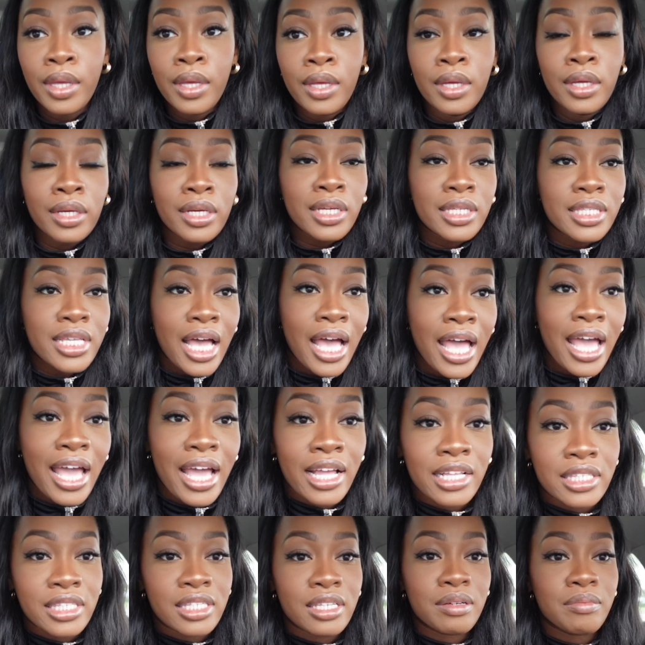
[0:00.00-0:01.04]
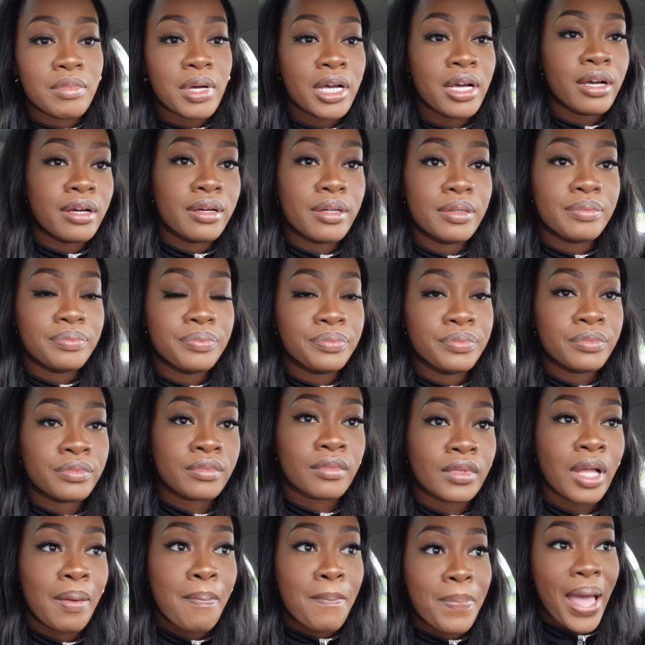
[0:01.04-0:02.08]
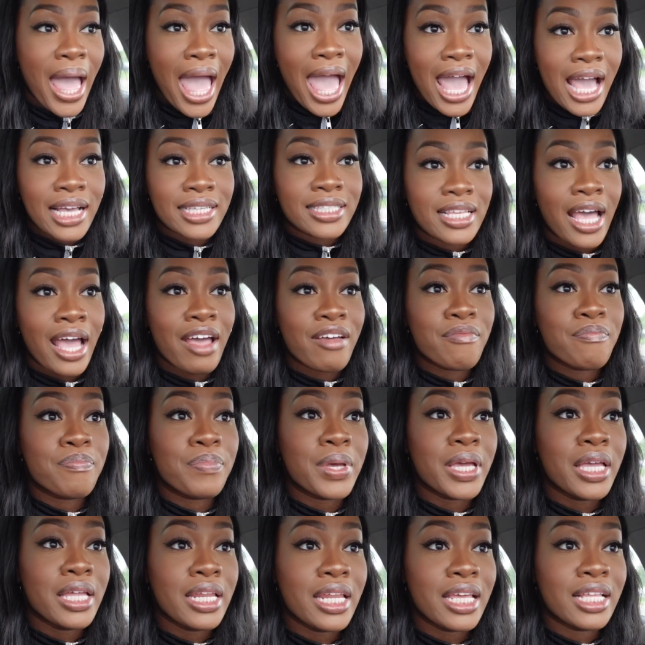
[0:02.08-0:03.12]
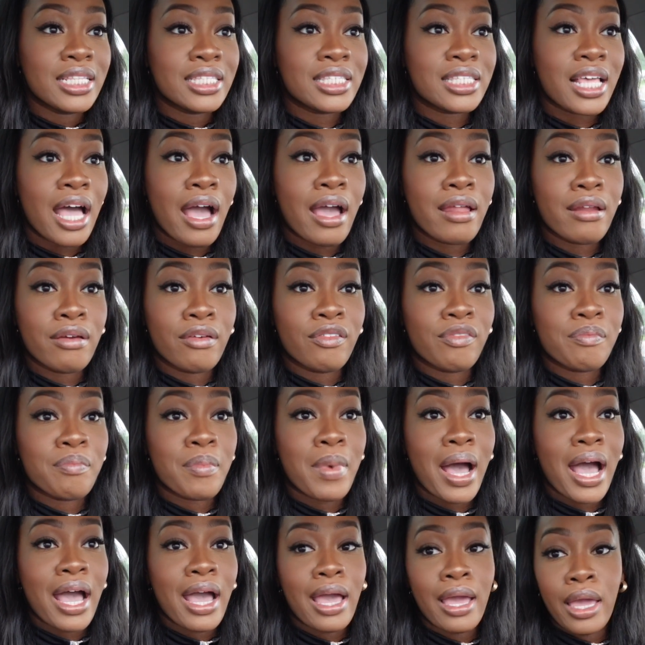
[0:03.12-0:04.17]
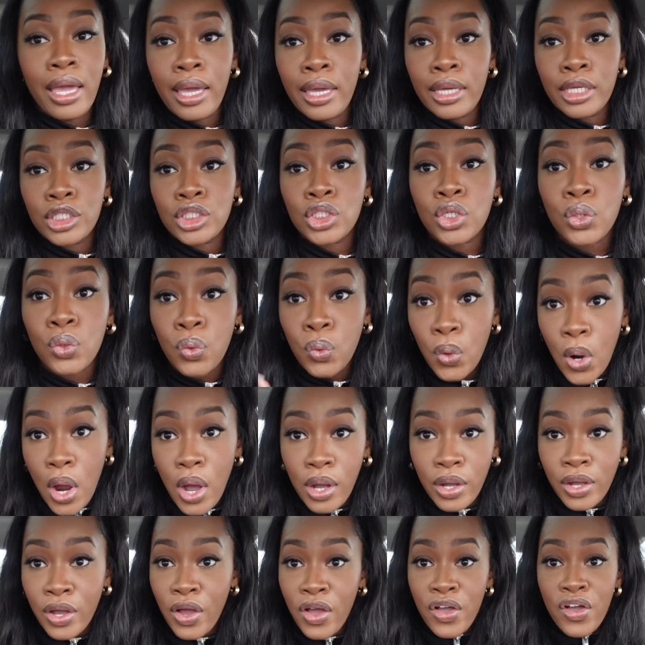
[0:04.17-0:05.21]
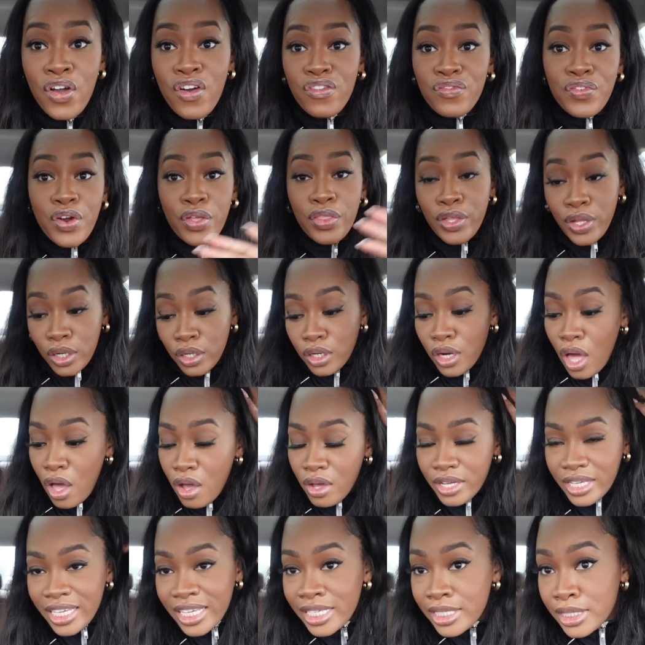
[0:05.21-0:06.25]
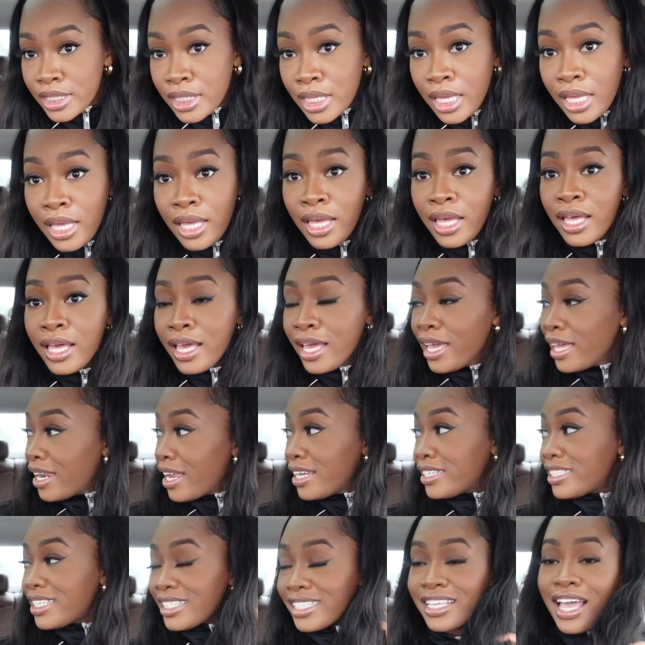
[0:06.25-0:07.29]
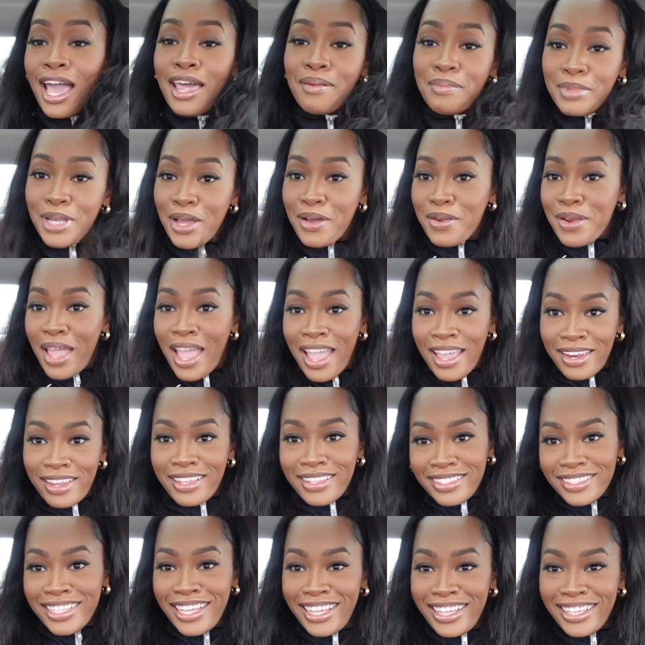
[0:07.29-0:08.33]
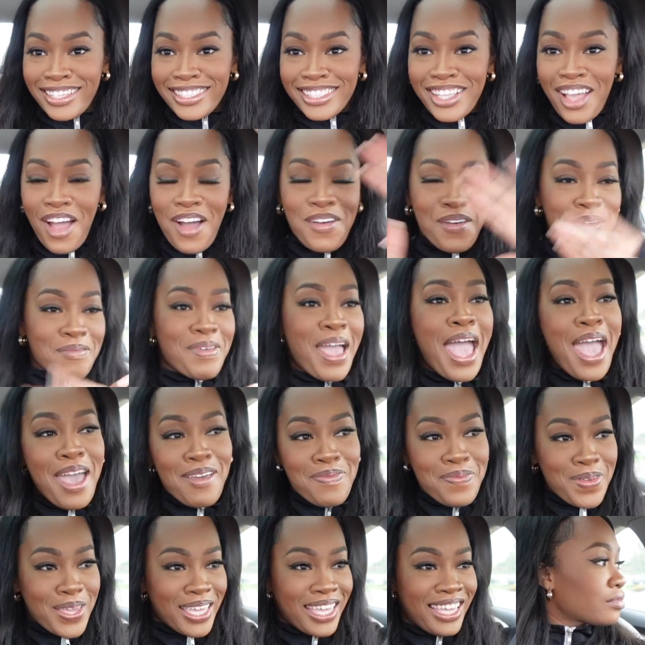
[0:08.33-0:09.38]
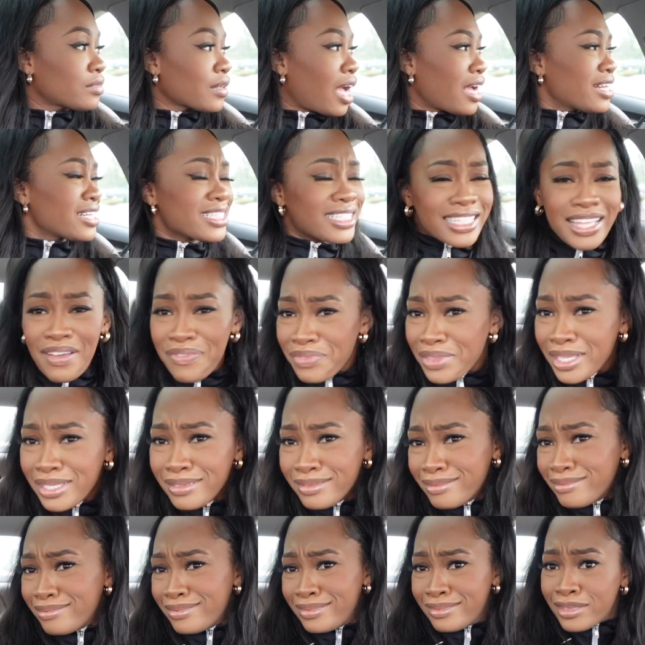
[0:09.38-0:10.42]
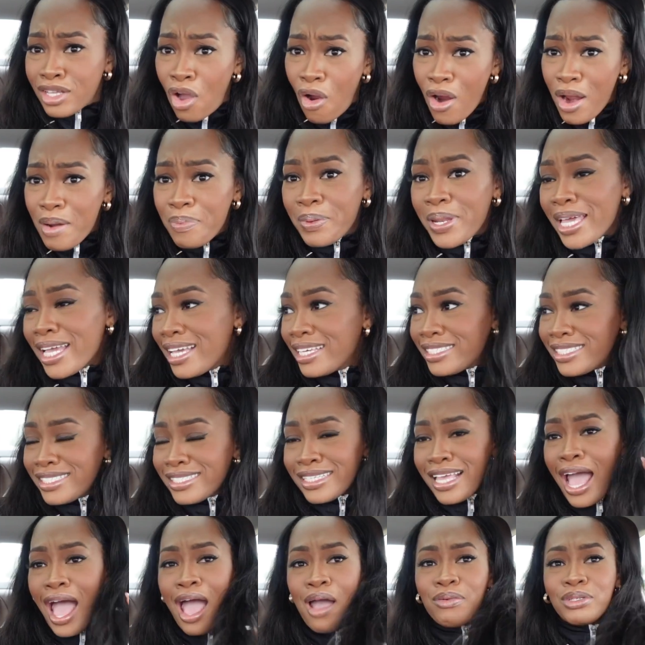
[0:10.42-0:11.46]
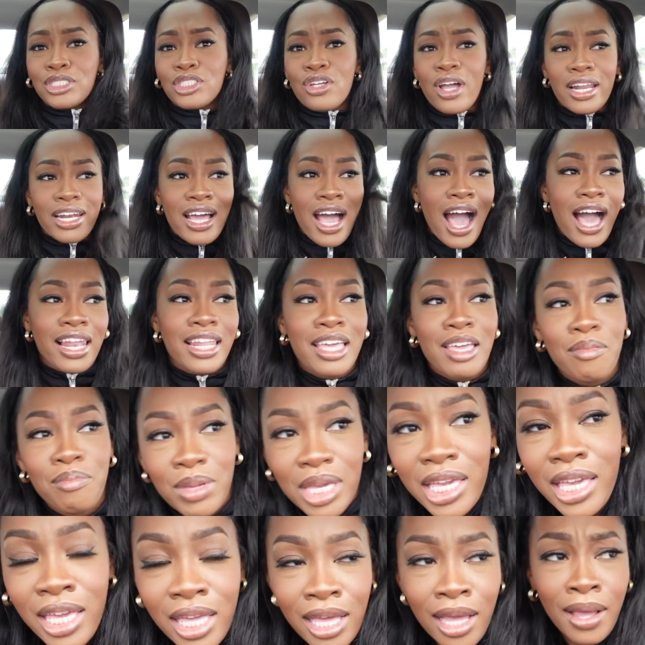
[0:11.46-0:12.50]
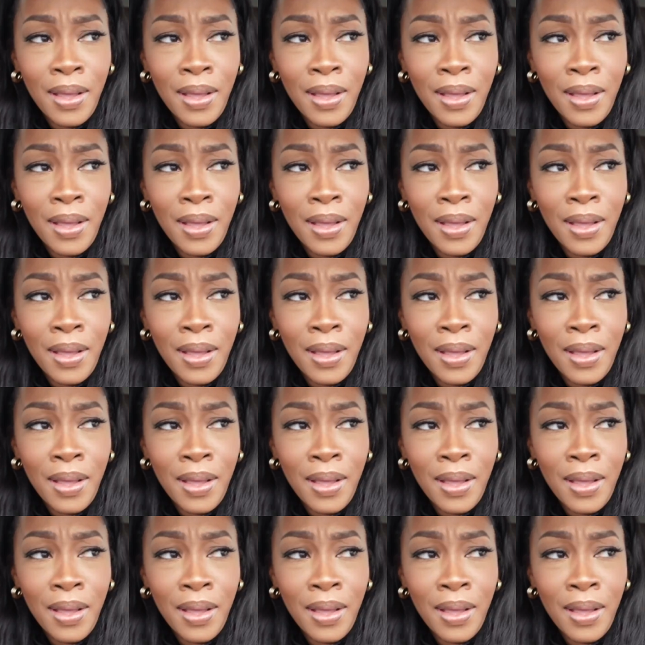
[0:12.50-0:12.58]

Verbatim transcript: because I had some bags that had been inside of my trunk for the longest, and I just got them donated, so I'm happy. I just left the car place. This guy was trying to holler at me,